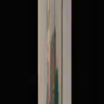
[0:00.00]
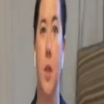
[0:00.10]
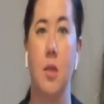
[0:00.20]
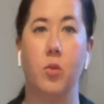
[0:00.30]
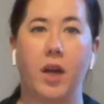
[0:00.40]

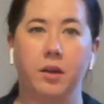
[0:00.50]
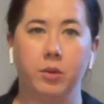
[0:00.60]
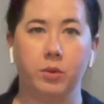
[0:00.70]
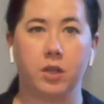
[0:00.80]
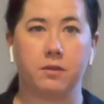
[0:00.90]
So why do
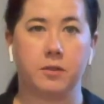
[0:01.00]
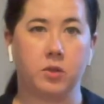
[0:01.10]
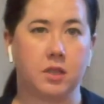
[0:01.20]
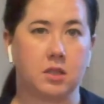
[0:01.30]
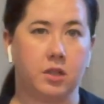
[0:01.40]
we want to
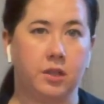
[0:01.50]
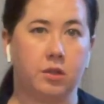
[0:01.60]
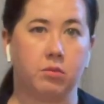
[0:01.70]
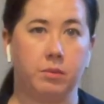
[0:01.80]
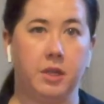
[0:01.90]
focus on
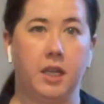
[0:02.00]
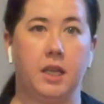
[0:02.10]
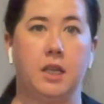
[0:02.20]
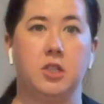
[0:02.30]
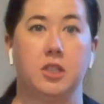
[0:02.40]
the
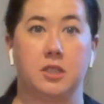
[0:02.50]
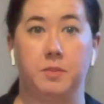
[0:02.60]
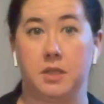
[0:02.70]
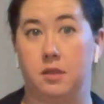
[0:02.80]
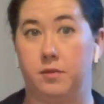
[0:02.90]
ribcage
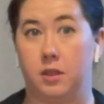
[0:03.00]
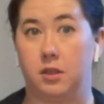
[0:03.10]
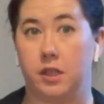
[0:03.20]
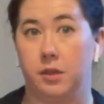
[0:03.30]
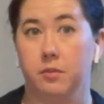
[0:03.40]

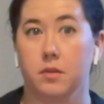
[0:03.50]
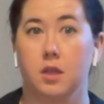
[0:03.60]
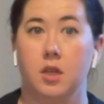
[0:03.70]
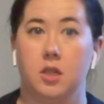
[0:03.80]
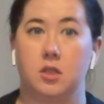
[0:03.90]
specifically?
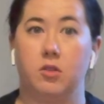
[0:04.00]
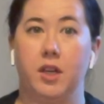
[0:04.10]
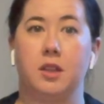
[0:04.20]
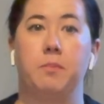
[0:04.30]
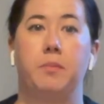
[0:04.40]
So
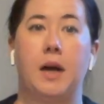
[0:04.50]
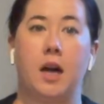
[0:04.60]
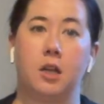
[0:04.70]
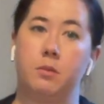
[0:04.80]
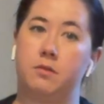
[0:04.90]
at the
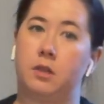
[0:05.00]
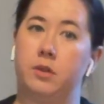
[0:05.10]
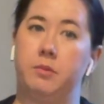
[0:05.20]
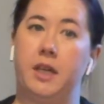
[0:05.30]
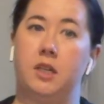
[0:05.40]
bottom of our
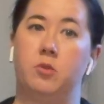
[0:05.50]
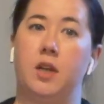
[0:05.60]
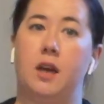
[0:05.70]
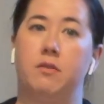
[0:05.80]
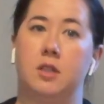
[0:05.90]
rib cage, we
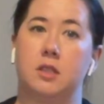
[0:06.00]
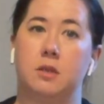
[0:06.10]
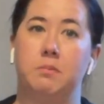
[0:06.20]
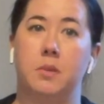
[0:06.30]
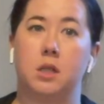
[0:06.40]
have this
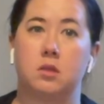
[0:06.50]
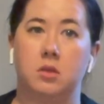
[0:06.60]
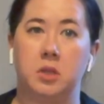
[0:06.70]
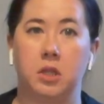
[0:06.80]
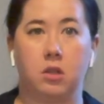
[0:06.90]

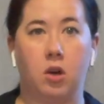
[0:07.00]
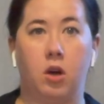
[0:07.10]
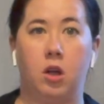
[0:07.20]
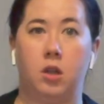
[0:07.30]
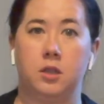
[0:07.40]
muscle
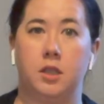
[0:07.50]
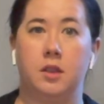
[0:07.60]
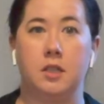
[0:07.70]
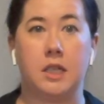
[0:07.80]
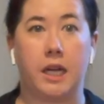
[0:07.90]
called
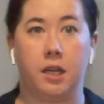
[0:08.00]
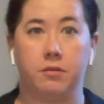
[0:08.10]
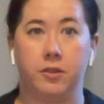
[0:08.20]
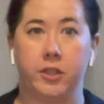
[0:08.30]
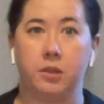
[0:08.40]
the
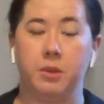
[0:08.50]
diaphragm.